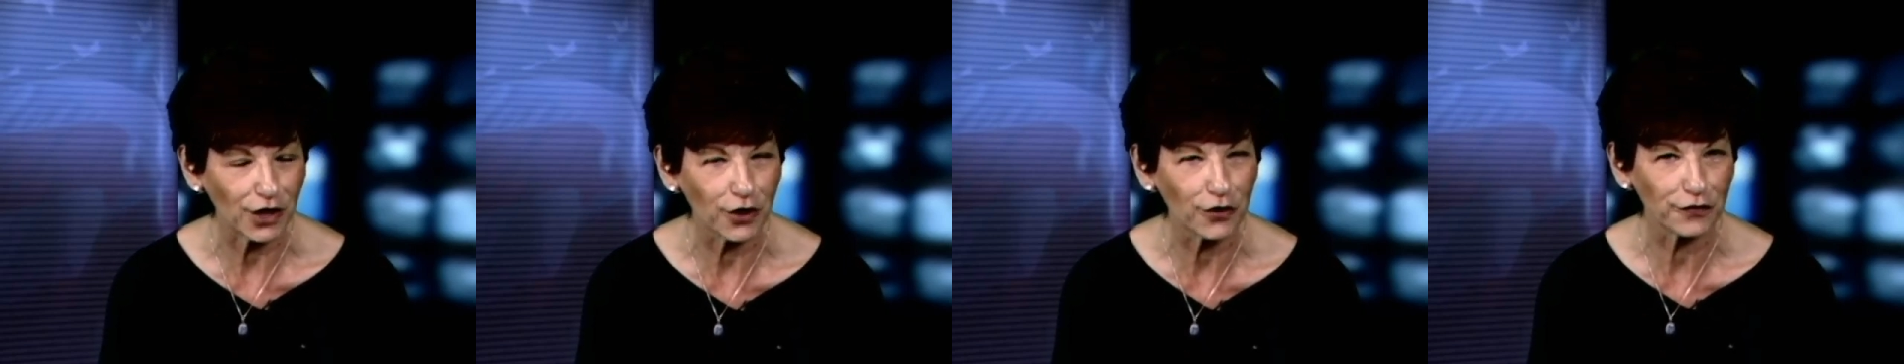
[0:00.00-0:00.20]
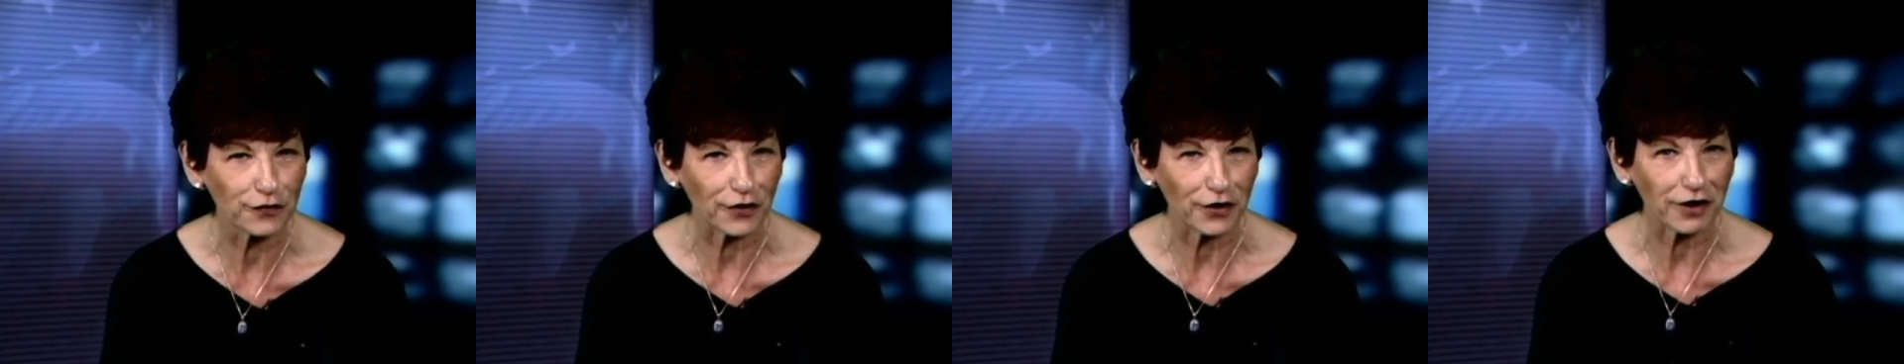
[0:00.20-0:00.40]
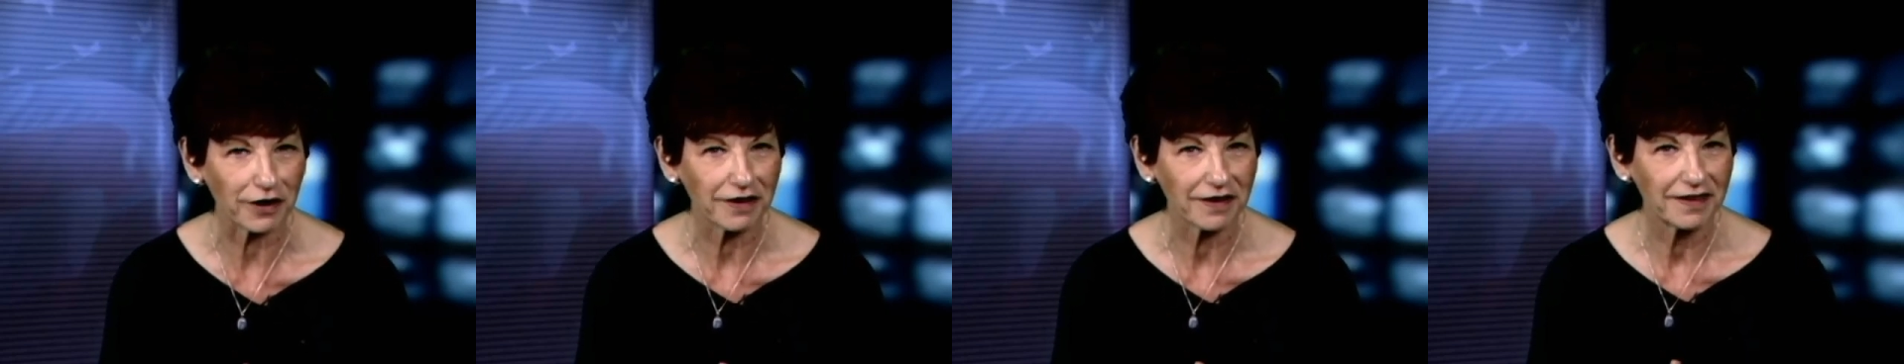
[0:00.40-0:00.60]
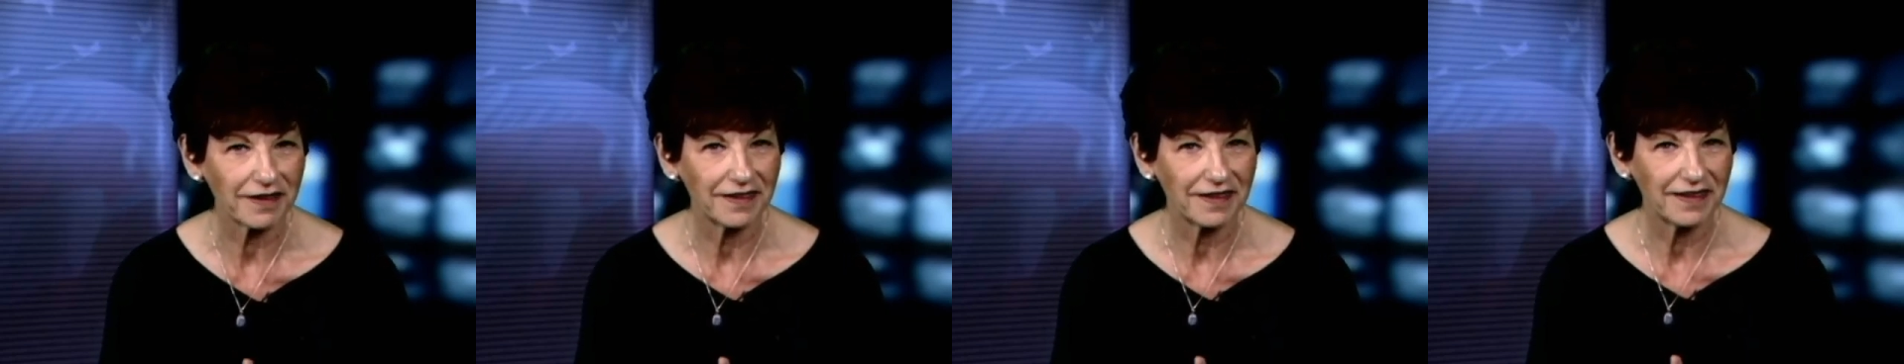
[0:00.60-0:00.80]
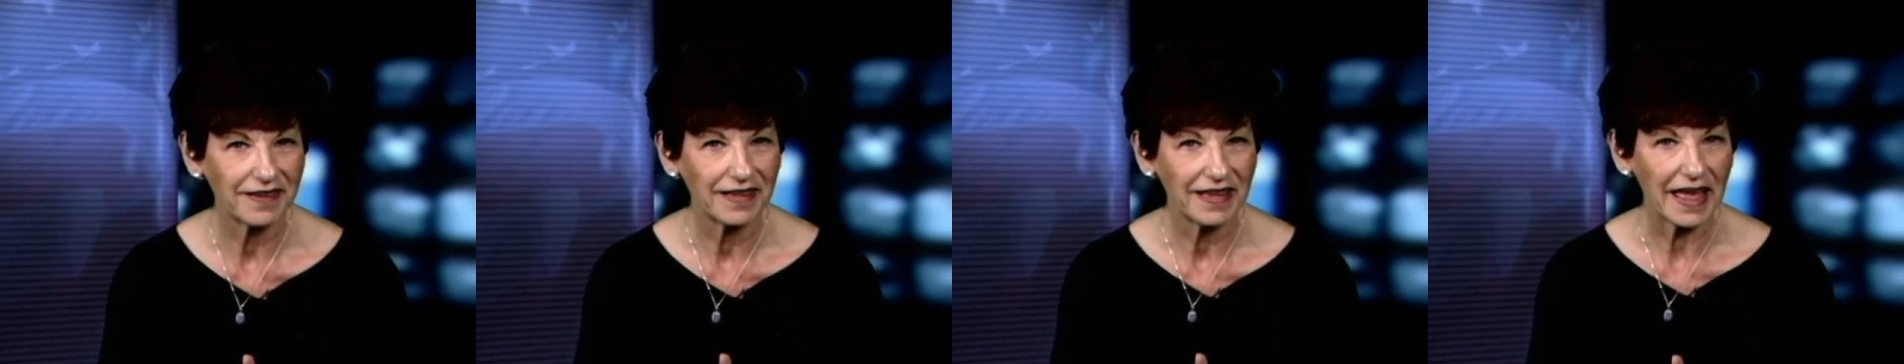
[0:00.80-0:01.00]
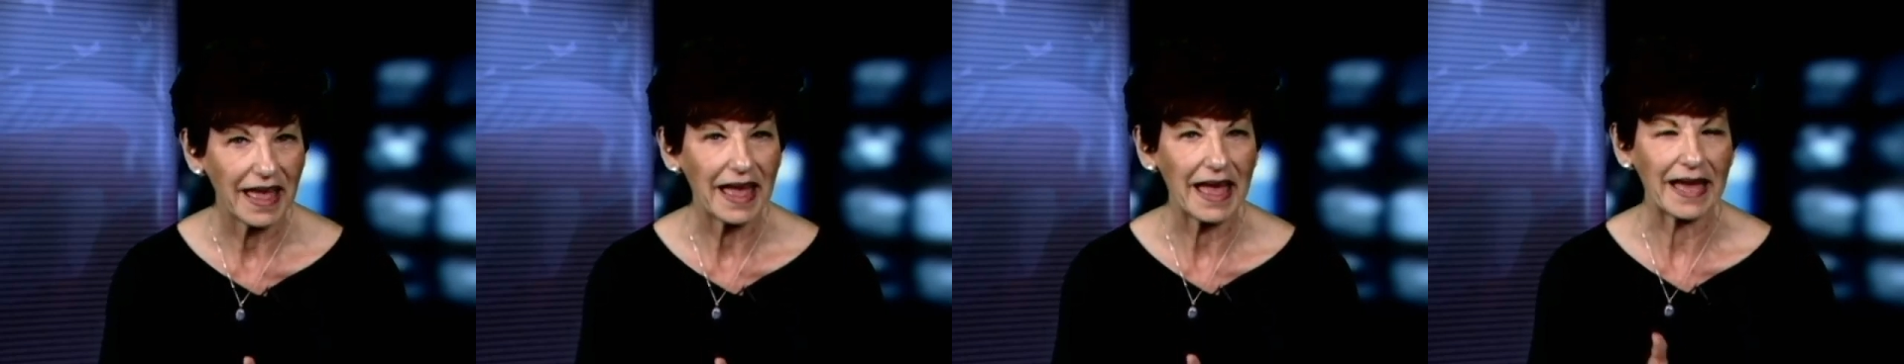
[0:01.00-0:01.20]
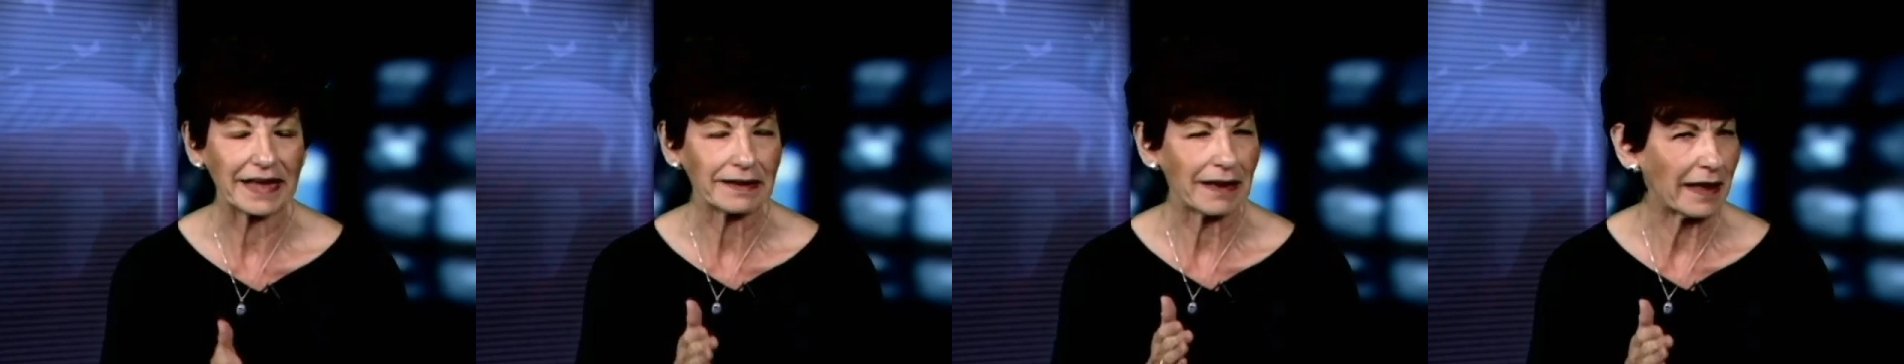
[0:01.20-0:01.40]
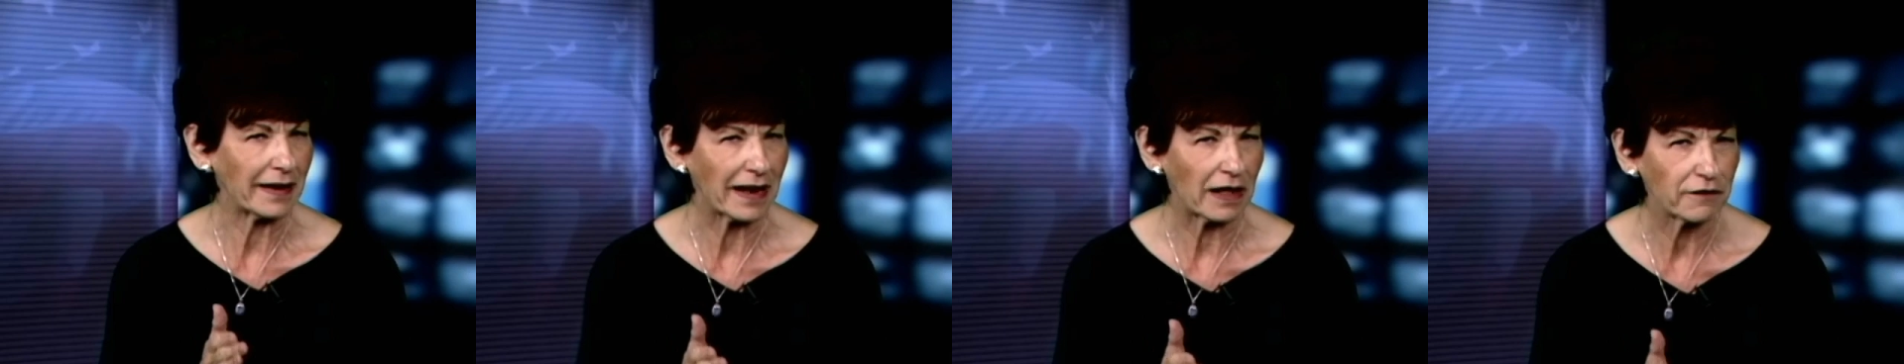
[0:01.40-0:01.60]
clover
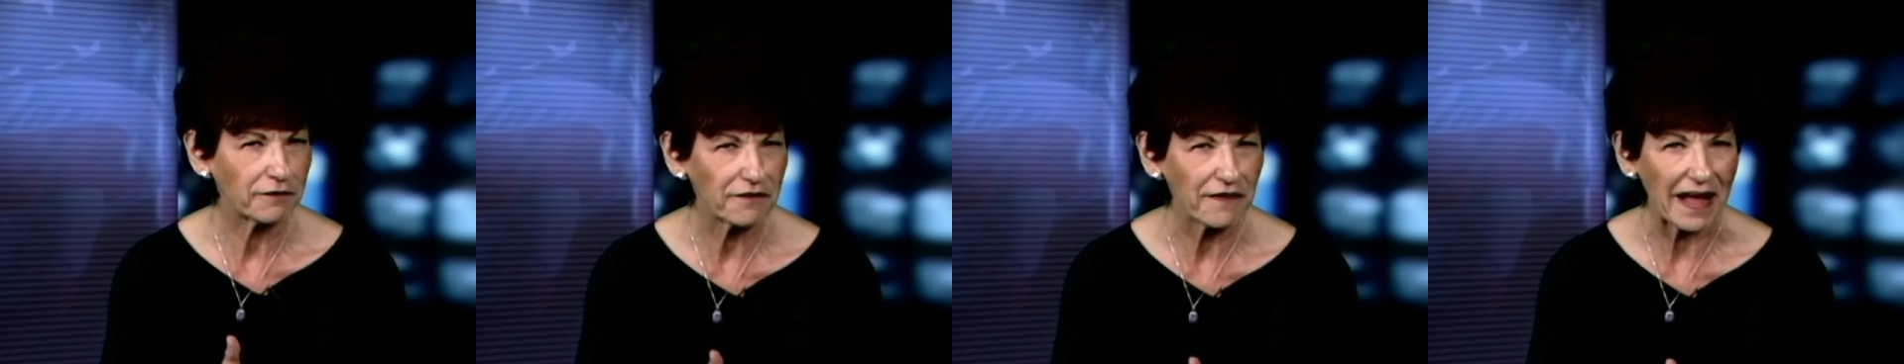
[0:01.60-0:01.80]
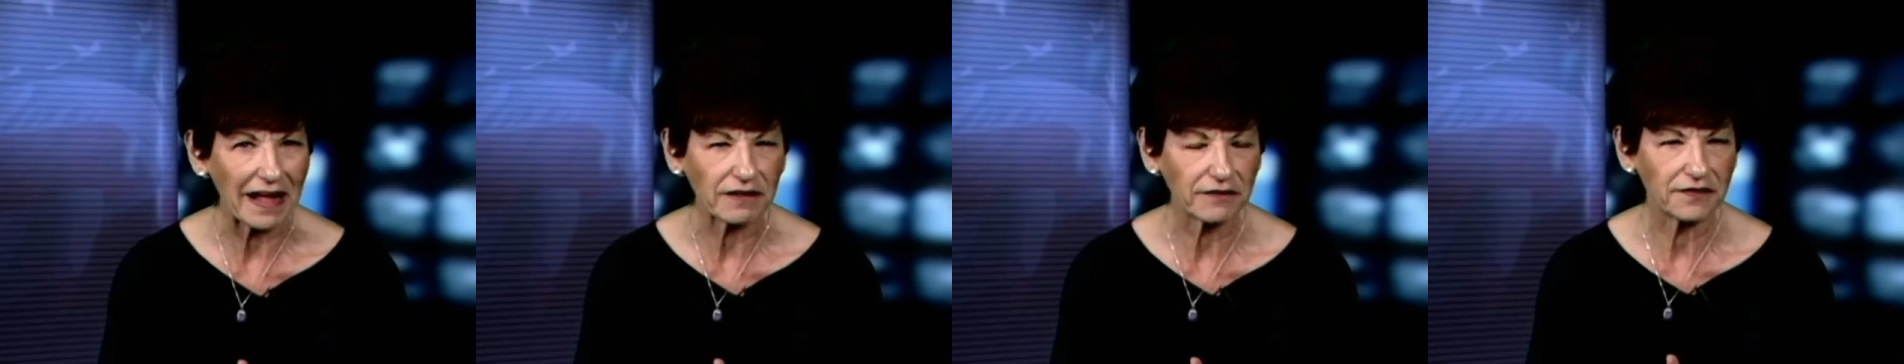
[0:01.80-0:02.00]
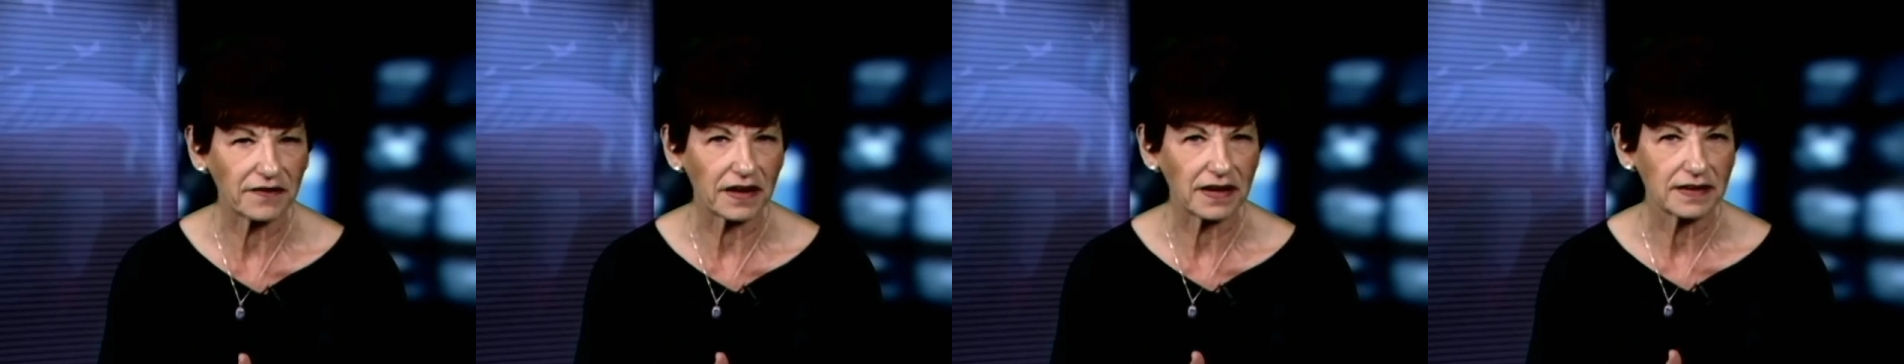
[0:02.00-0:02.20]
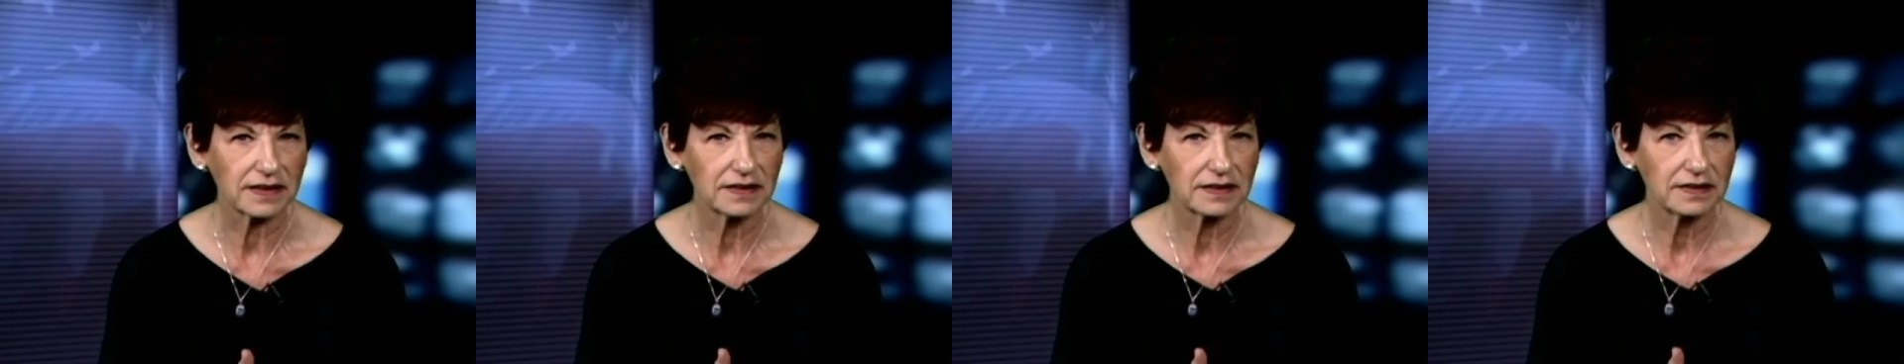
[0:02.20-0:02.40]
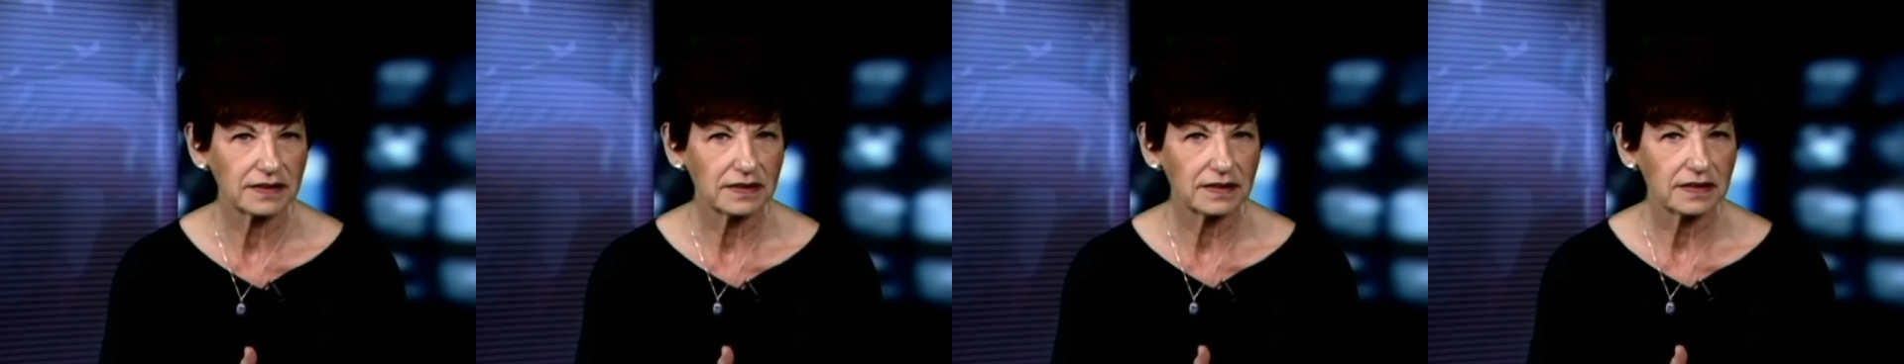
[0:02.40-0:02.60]
and alfalfa,